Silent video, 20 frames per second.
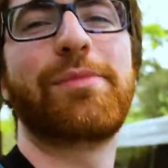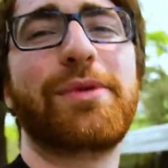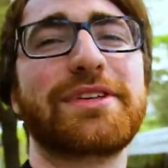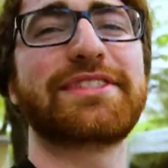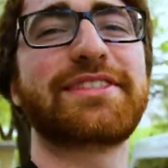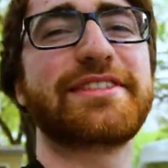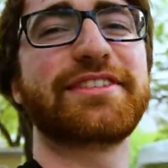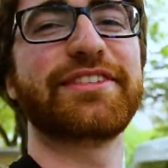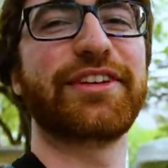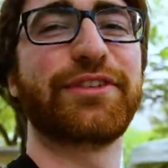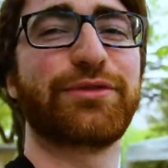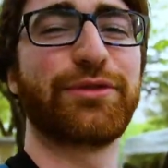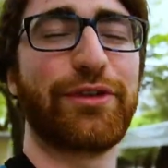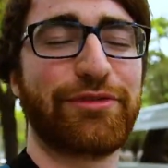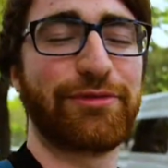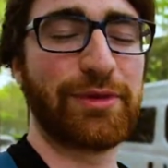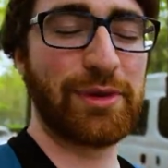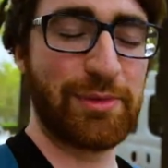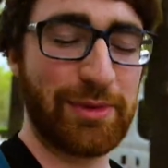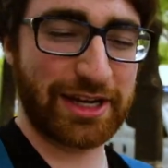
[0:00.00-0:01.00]
boss is not
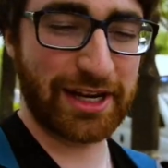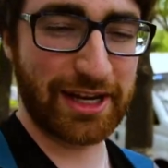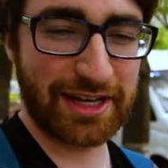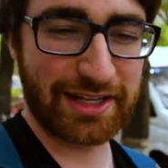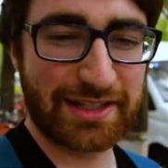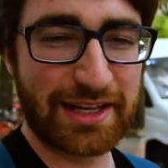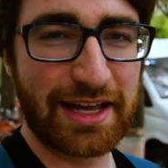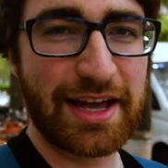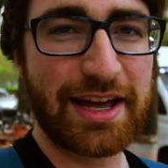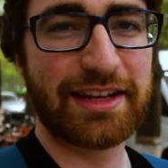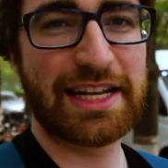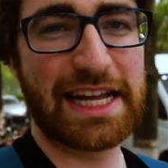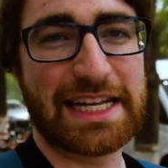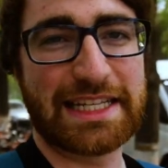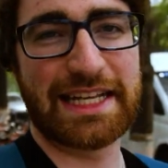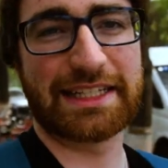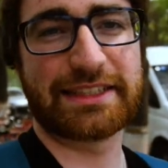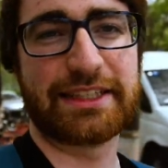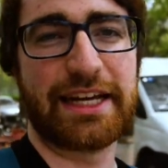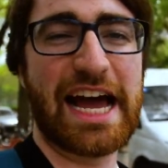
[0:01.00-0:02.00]
with me because there's
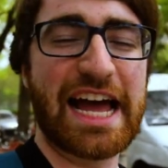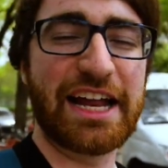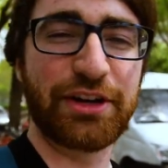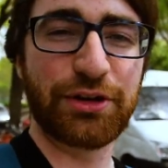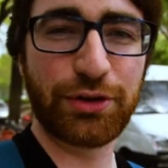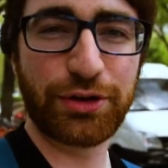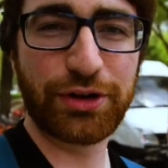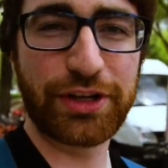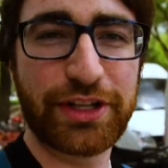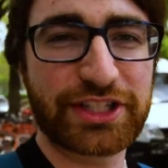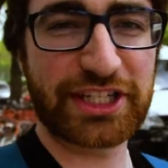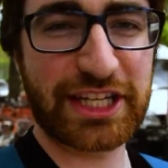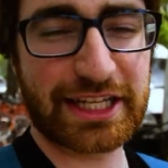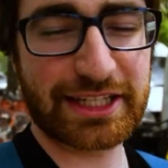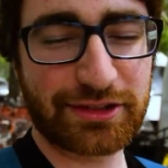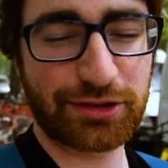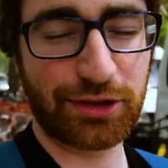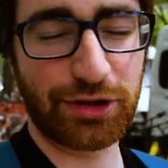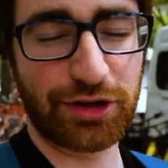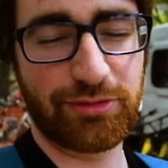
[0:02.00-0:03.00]
like the Anhui chess
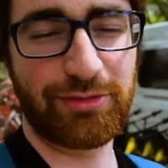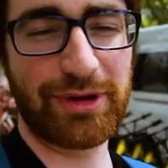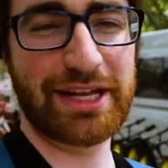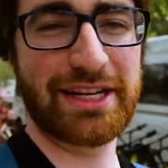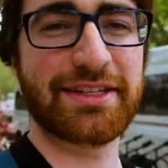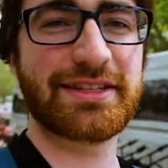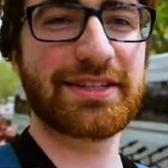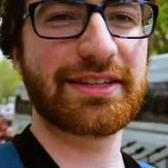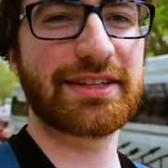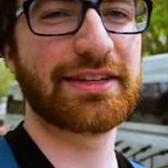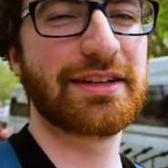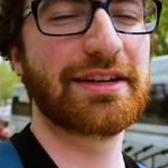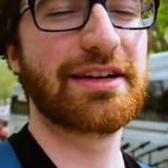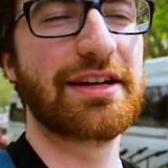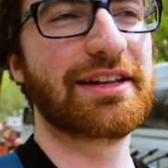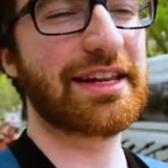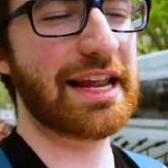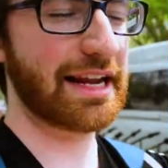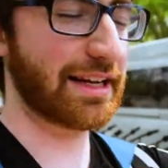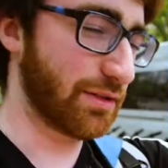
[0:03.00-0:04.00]
tournament,
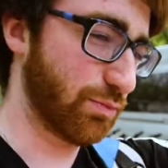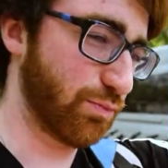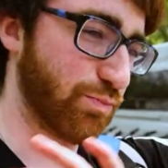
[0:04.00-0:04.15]
like